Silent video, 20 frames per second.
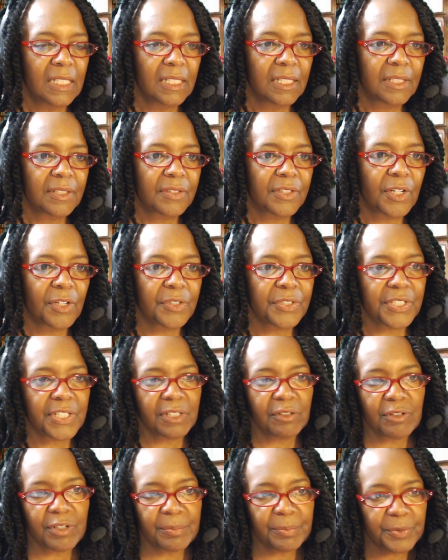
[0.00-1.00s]
Nursing
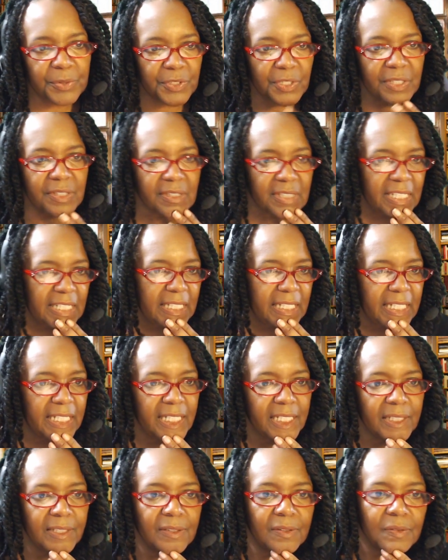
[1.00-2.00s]
crippled your
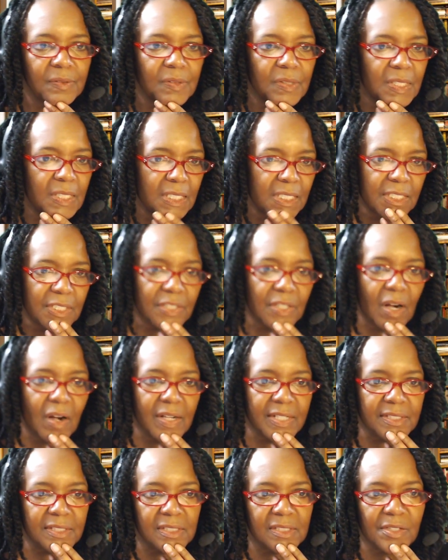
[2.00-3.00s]
thinking. You
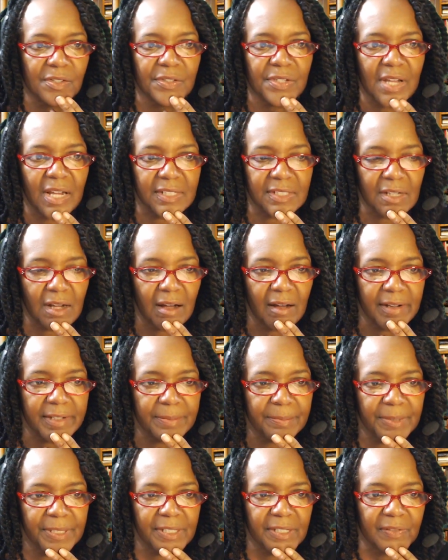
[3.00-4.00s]
always you taught to always
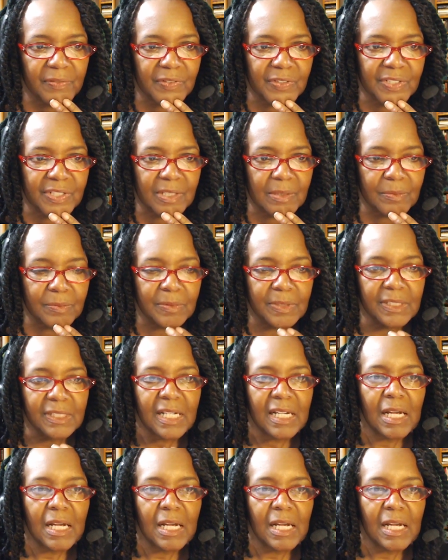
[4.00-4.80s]
be there for someone.